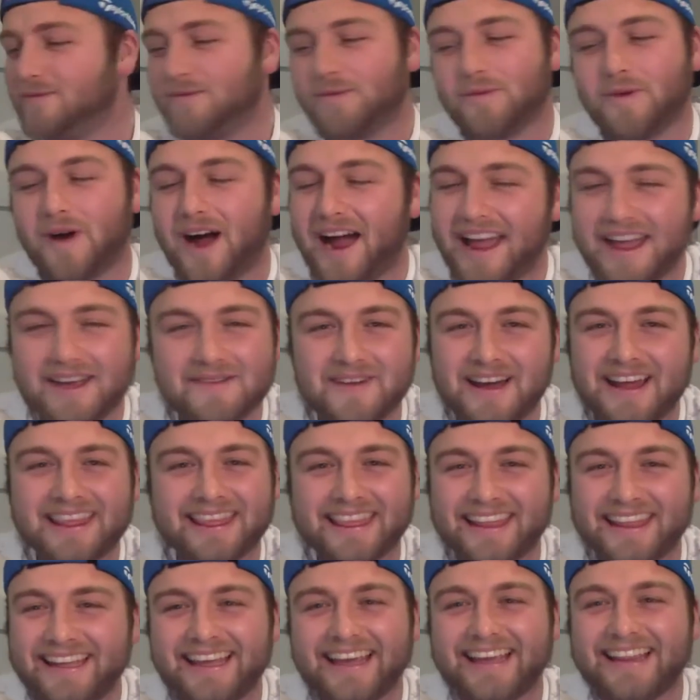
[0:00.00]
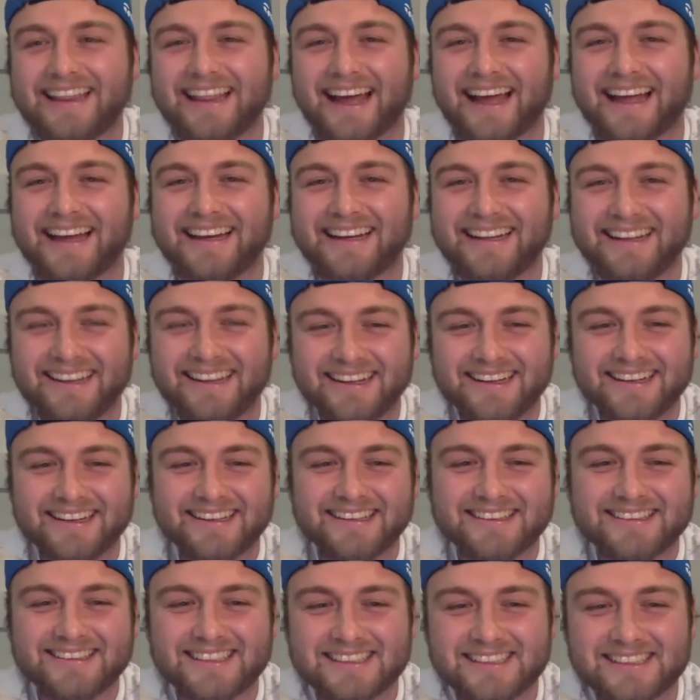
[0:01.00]
why am I thinking that?
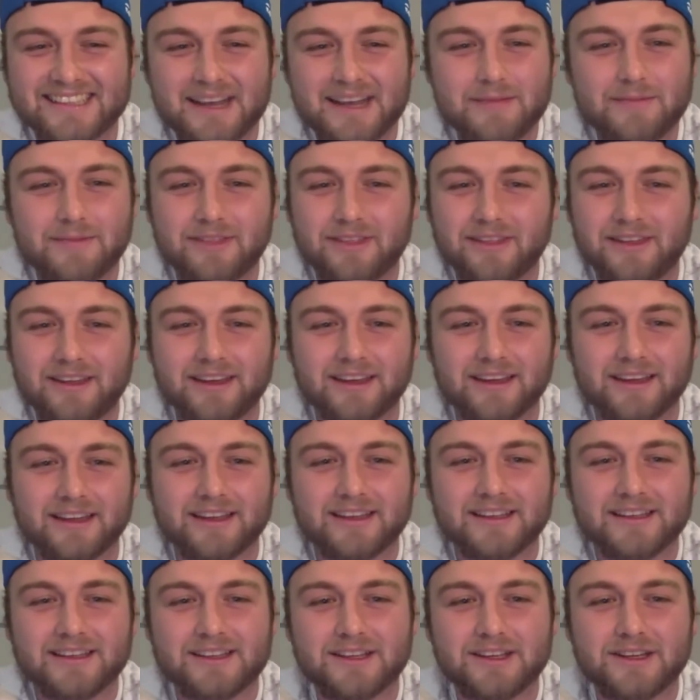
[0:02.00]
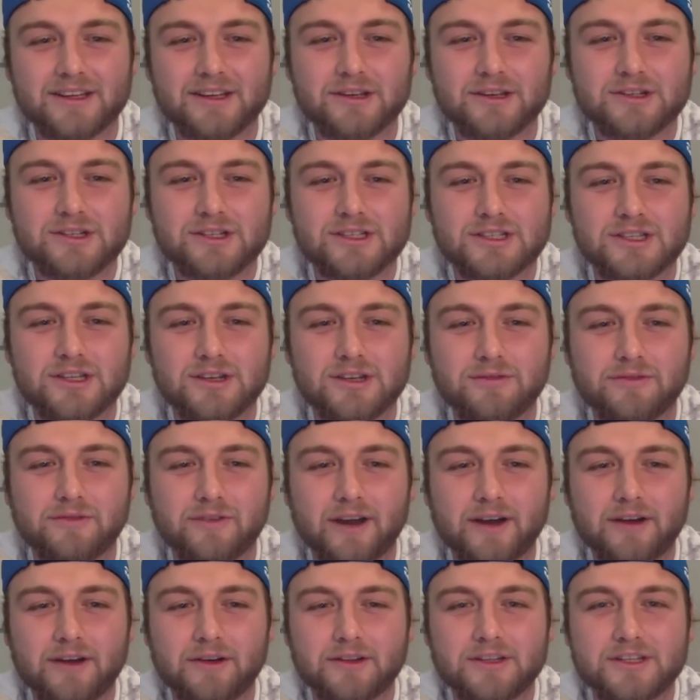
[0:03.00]
It's the same thing. You
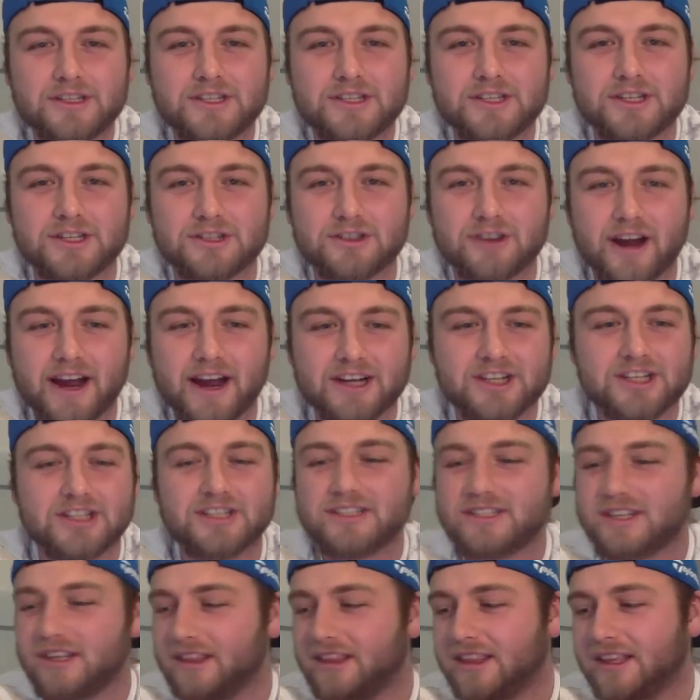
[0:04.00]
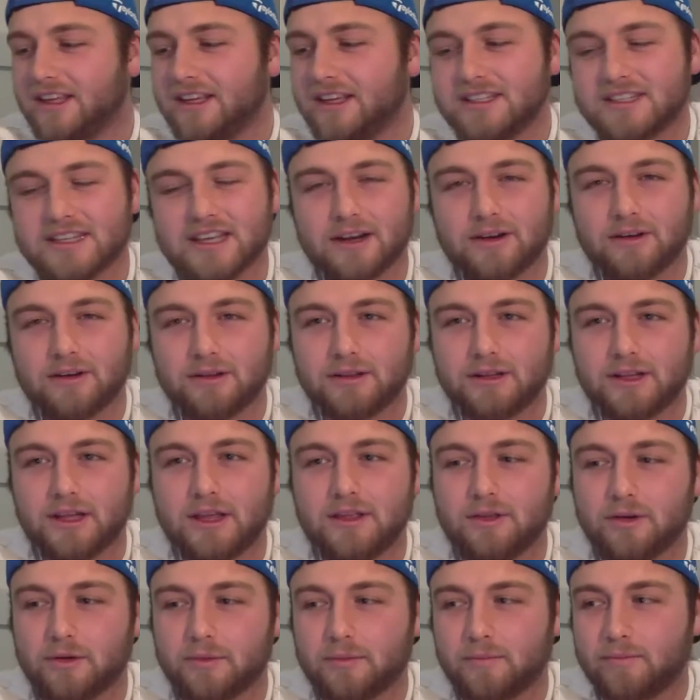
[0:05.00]
find all these distractions and things that'll
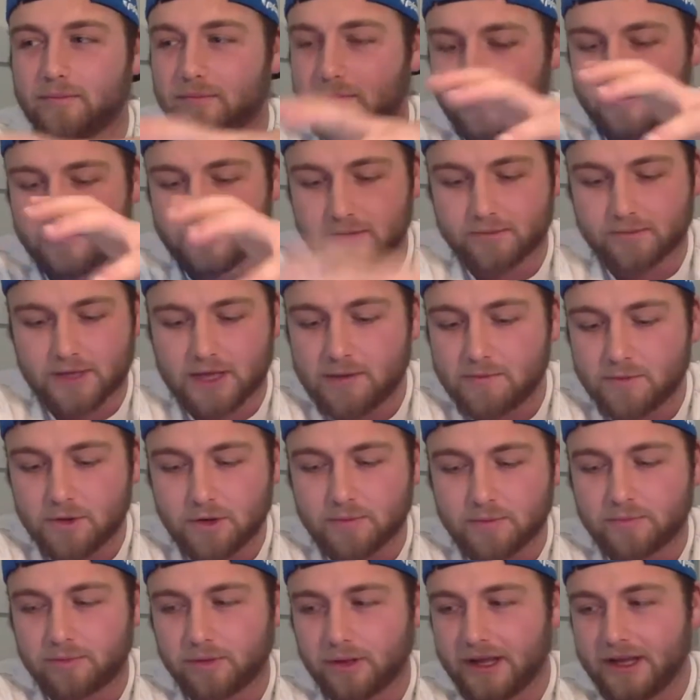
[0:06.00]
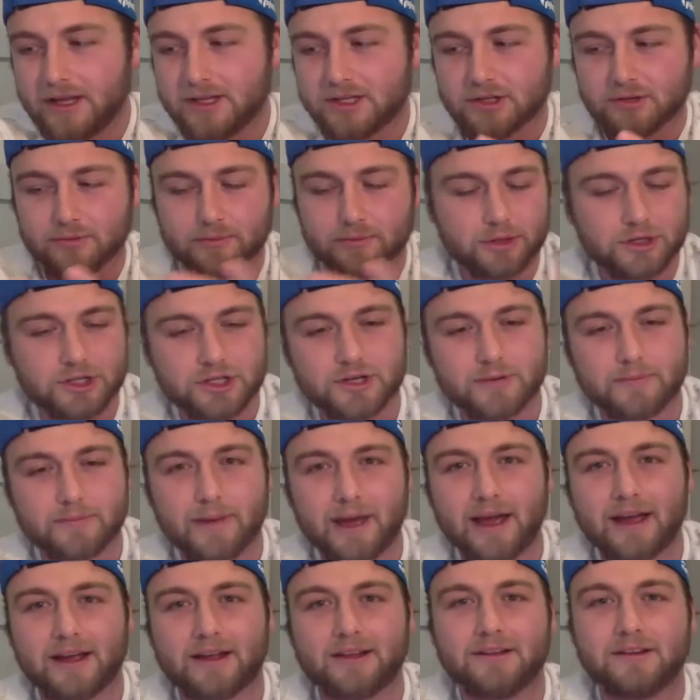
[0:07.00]
either keep you in place or push it
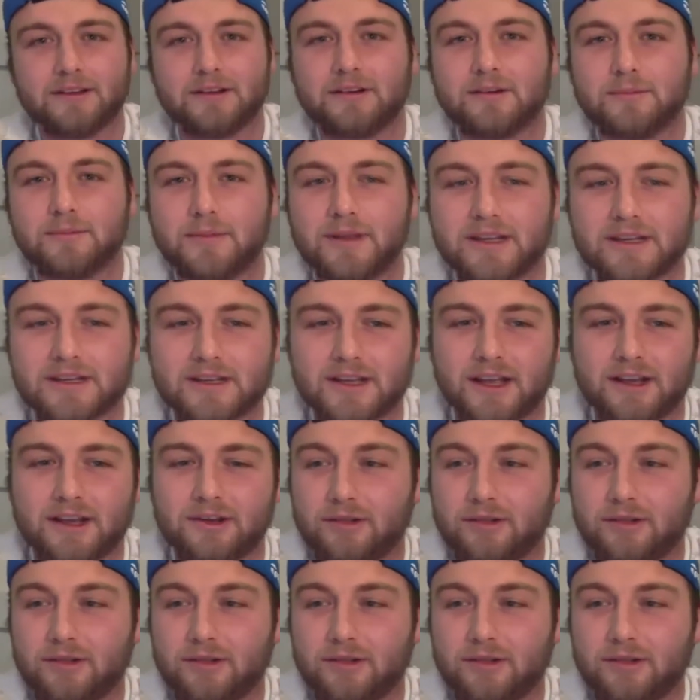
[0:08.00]
back a little because and you